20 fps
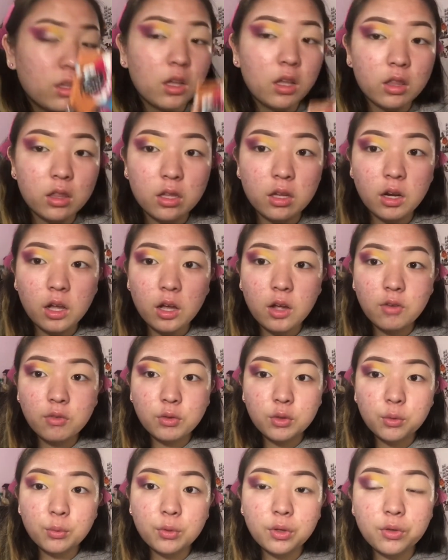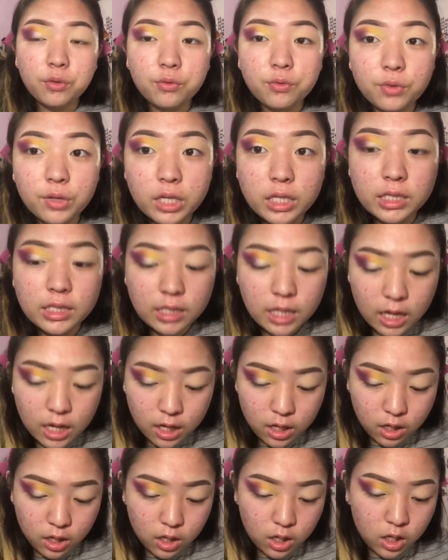And then after we fix
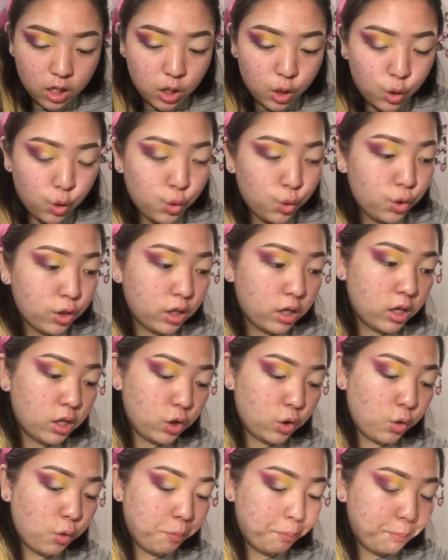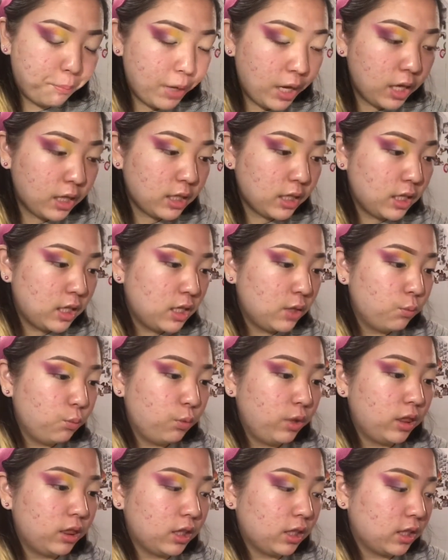that, we're gonna go back in
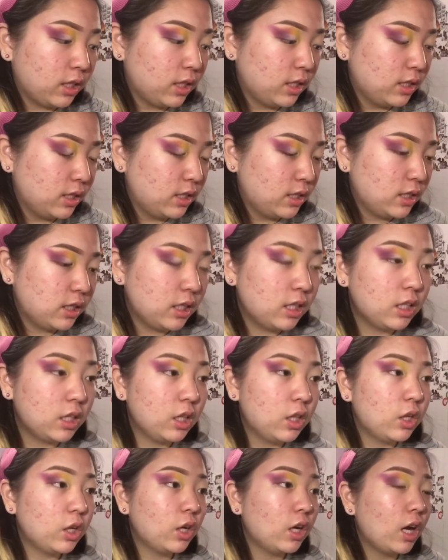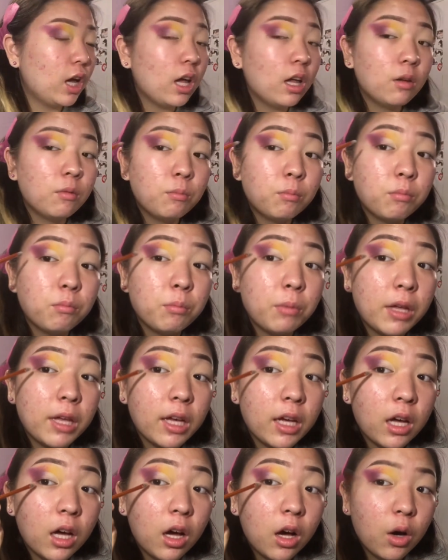with the concealer and
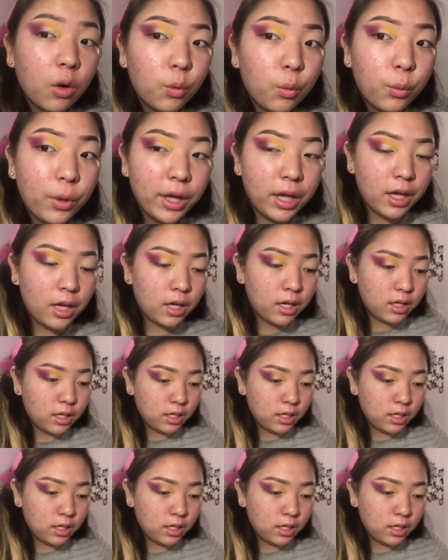make a wing.